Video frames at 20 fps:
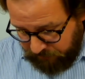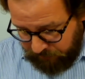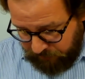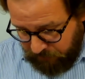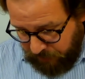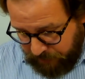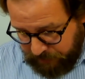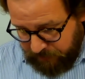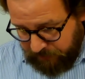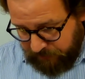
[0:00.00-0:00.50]
a
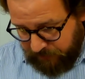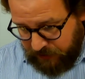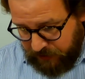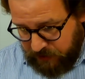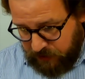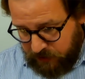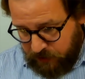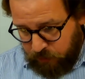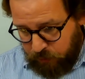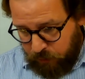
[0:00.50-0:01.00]
few
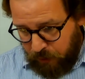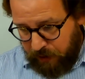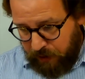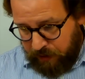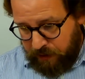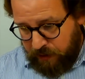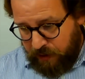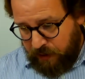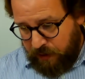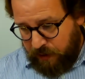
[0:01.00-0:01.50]
observations.
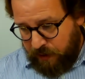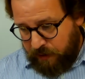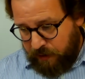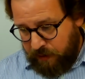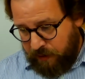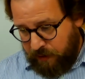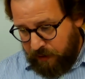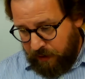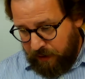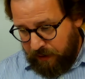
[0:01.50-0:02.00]
One,
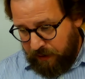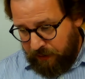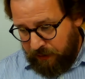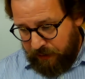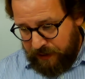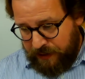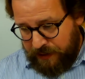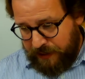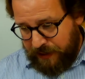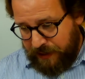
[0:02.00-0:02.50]
uh,
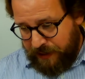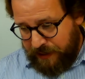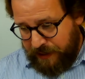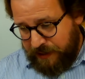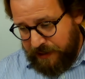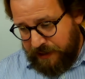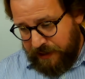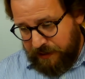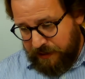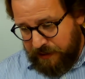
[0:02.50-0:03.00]
this
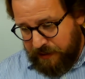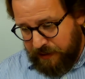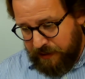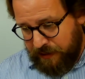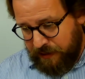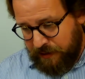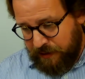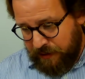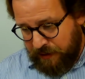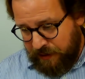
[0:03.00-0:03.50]
isn't
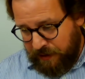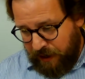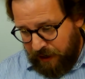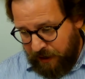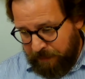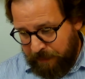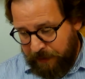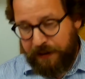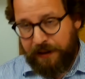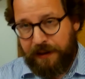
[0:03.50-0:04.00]

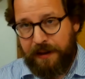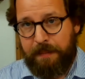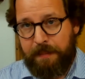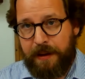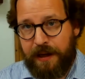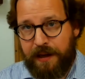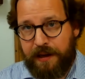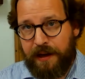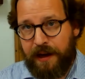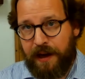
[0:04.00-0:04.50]
a
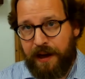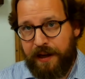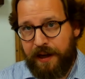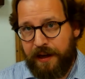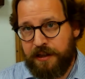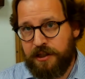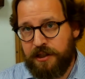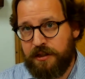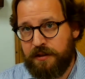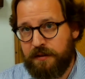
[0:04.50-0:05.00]
polemic
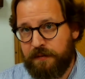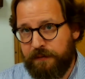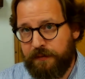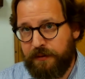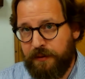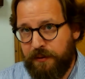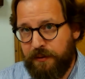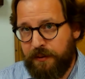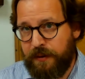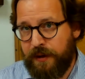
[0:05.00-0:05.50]
against
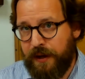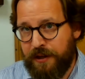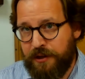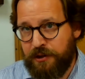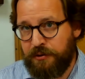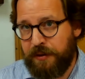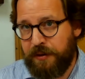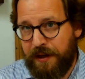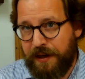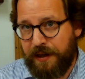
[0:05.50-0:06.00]
food and
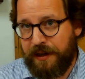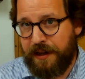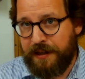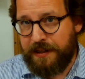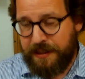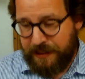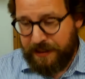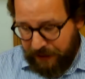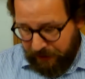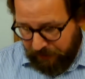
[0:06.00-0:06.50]
drink
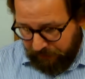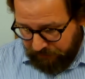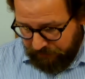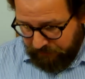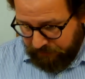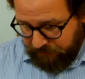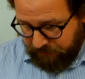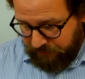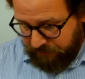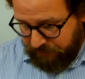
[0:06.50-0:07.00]
itself,
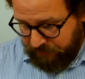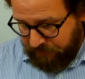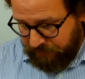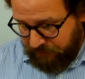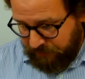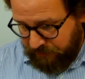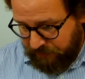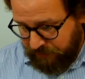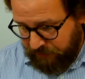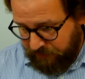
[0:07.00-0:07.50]

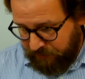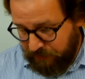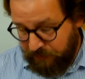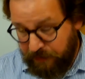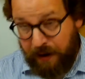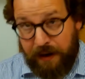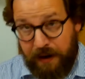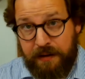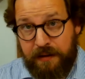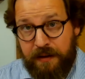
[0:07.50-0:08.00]

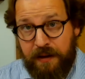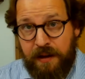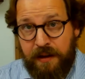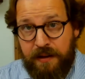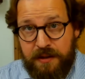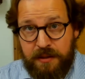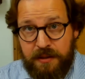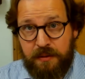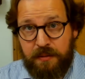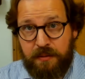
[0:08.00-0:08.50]
right?
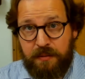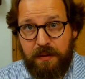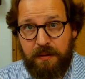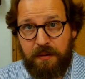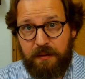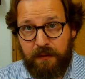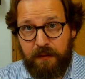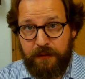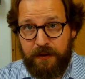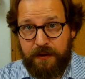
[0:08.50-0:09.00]
So
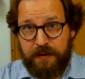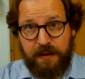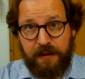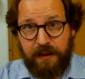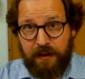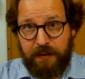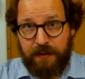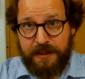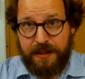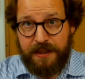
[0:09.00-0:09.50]
the first thing
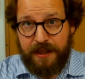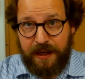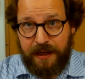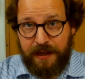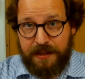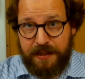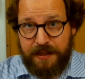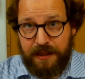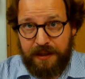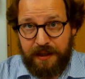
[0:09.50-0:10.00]
that I want to say
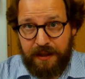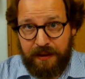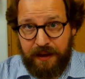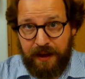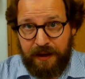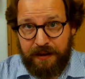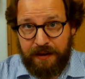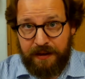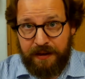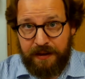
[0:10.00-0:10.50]
is
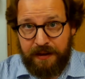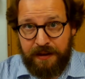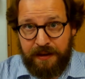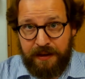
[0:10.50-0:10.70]
that